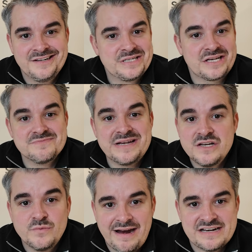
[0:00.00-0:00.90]
It doesn't mean
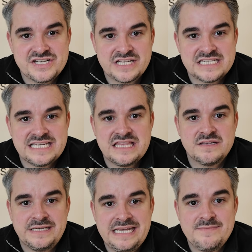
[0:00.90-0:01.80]
that we're actually going to send
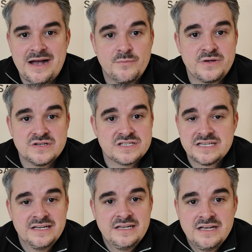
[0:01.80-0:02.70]
them an email,
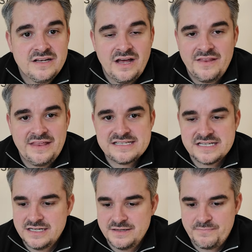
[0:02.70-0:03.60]
because there's
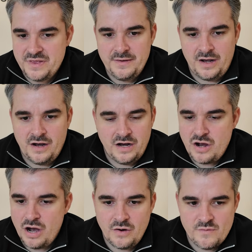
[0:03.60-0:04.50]
I
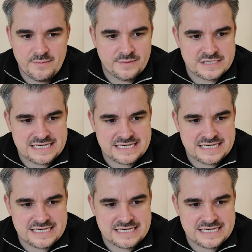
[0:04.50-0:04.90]
can't remember the